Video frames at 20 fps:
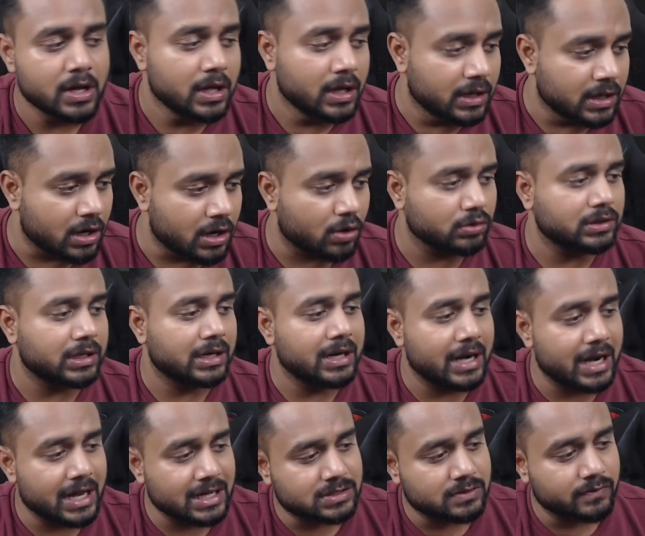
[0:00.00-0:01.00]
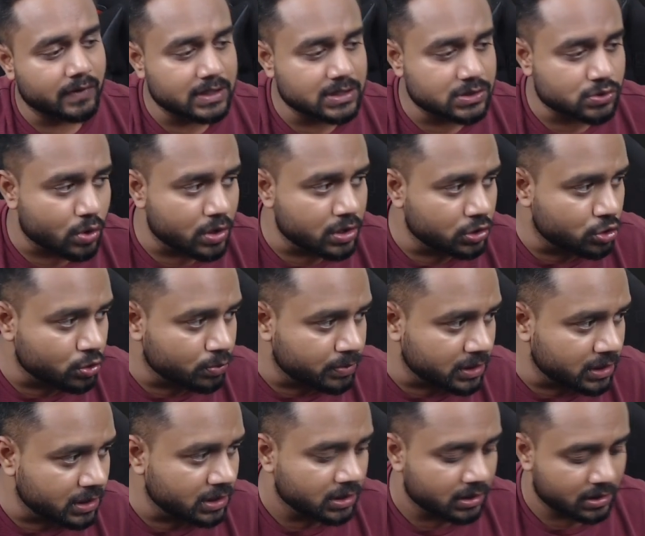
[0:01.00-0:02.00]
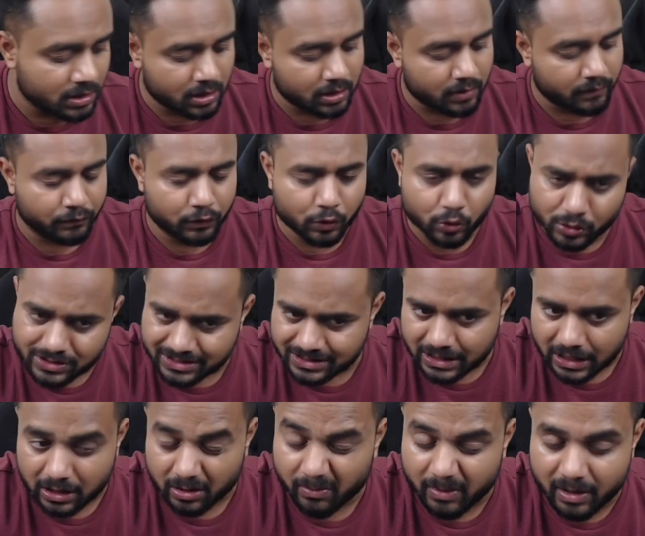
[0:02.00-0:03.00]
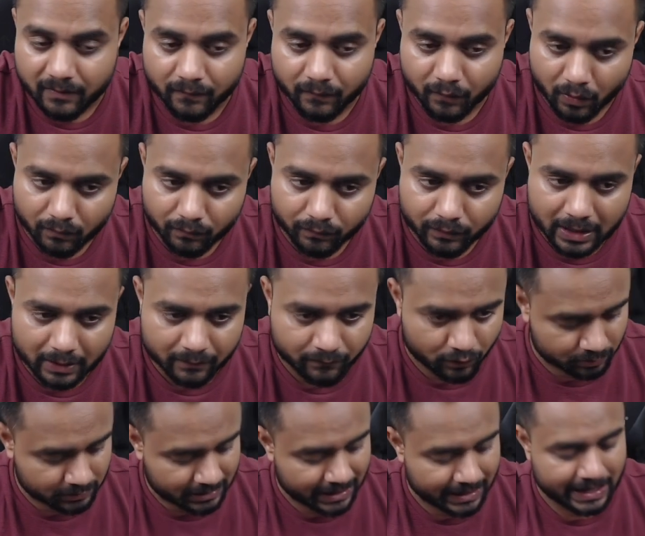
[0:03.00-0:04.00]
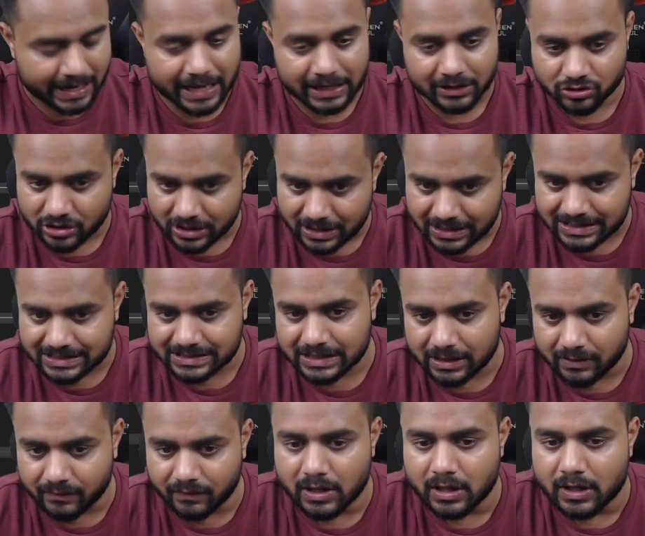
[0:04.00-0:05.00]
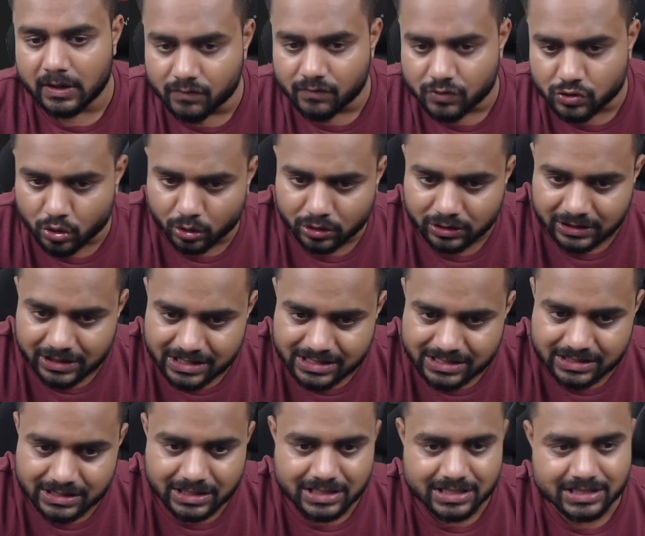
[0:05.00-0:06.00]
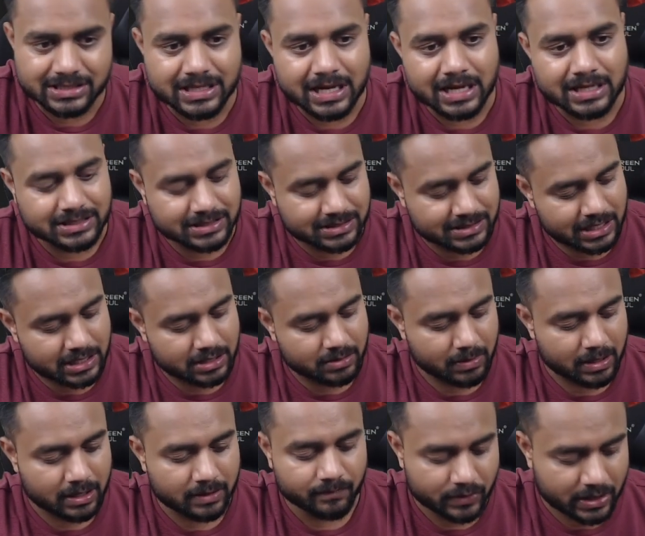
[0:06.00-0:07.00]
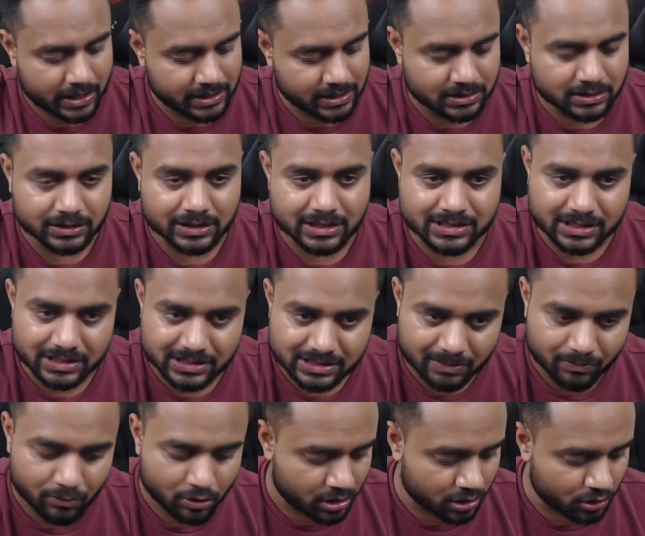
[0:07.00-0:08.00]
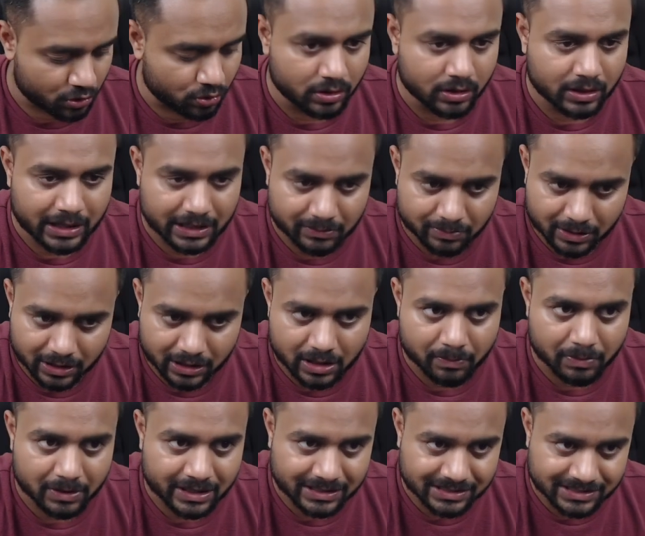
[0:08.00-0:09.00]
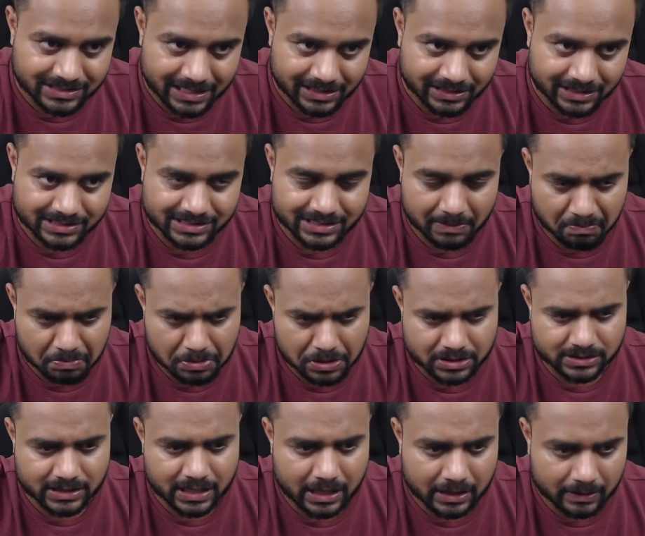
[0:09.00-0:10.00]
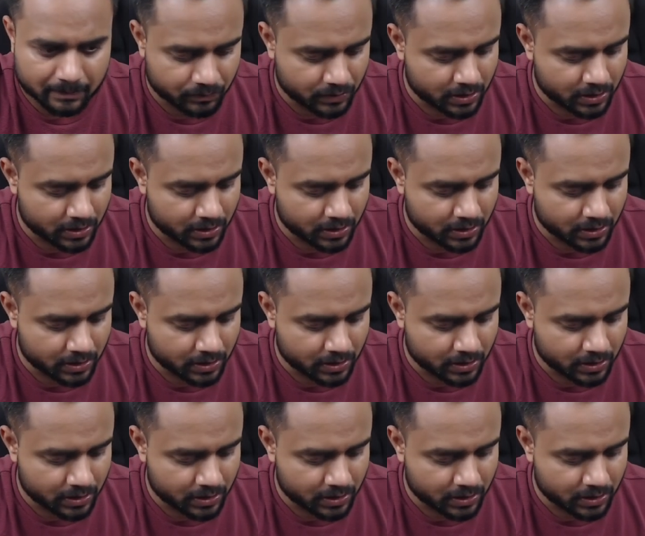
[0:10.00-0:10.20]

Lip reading: Now the next one is going to be a few statement from where, from the Langchain itself. So this is the statement, right? This is the module. Let me keep it inside the separate cell.